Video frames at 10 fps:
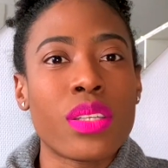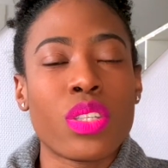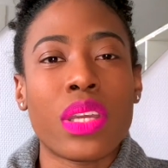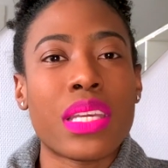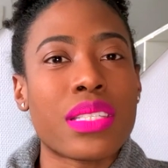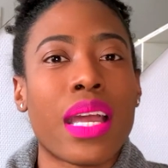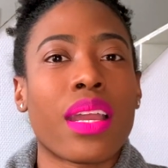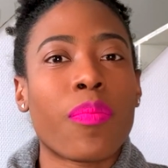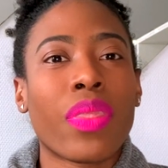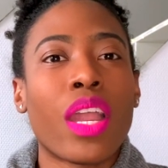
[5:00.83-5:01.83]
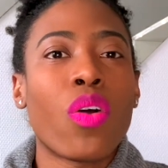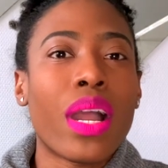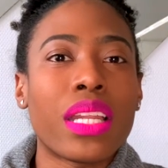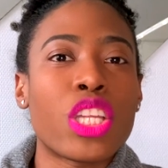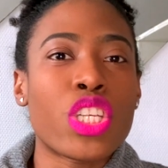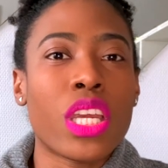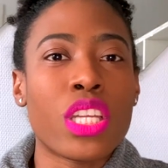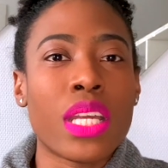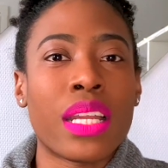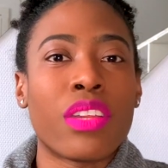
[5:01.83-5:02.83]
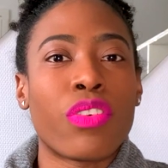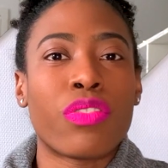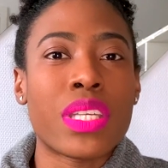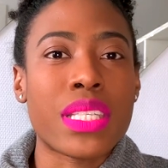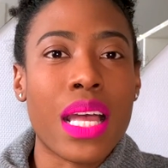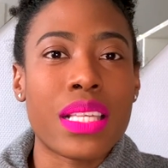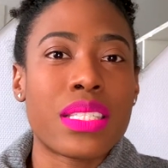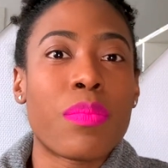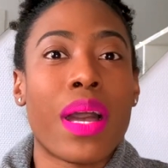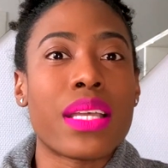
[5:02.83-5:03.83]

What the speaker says: So he's like, oh, I need change. I need 50 cents to buy